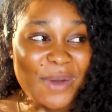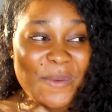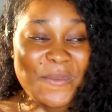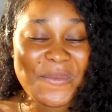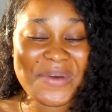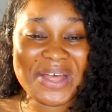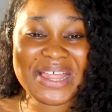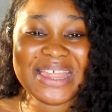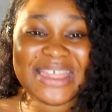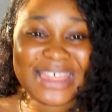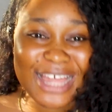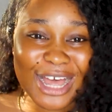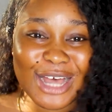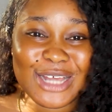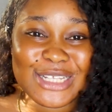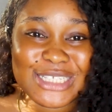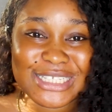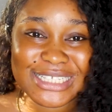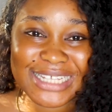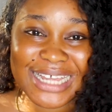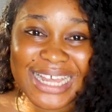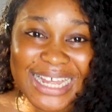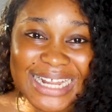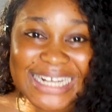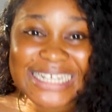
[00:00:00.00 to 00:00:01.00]

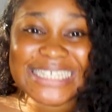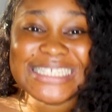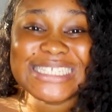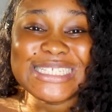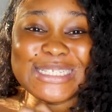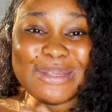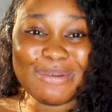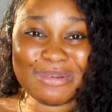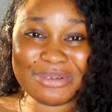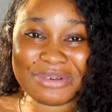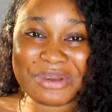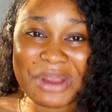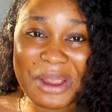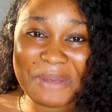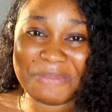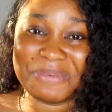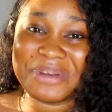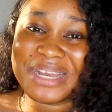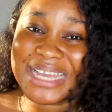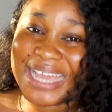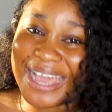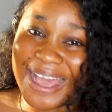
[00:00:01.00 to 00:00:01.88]
1000 subscriber